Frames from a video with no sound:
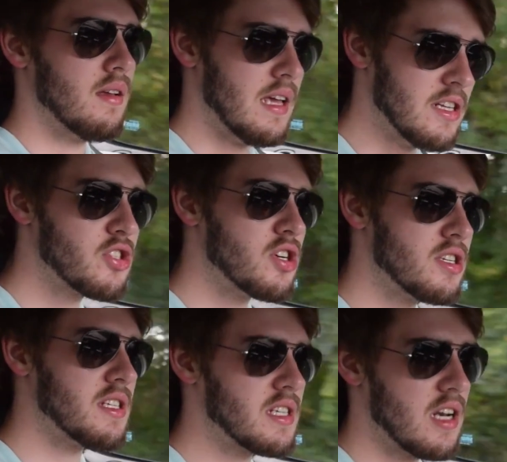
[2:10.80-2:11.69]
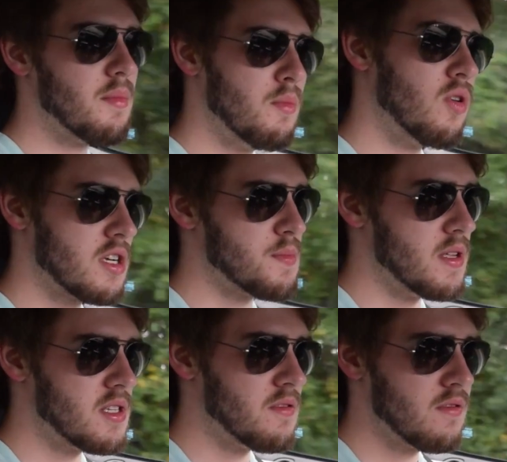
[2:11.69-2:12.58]
Insurance is going to be more
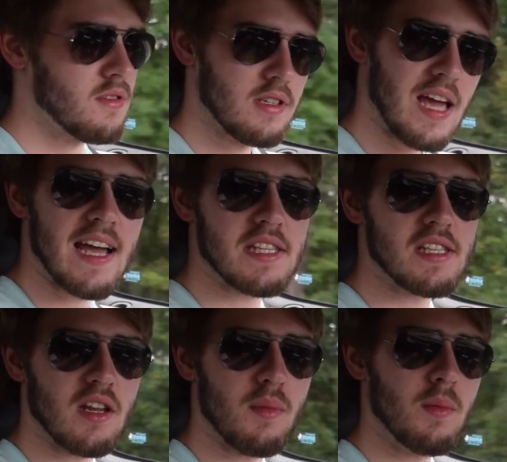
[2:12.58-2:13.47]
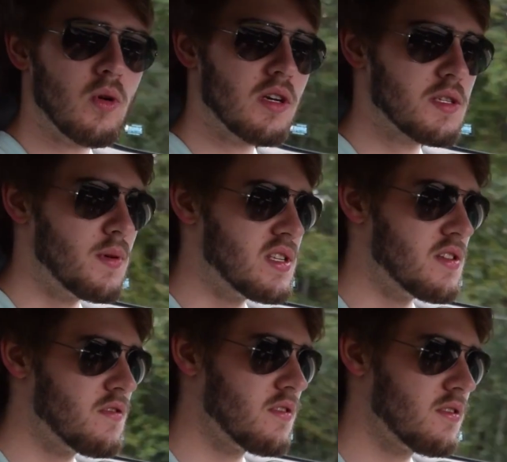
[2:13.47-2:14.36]
expensive. Gas is going to be more expensive.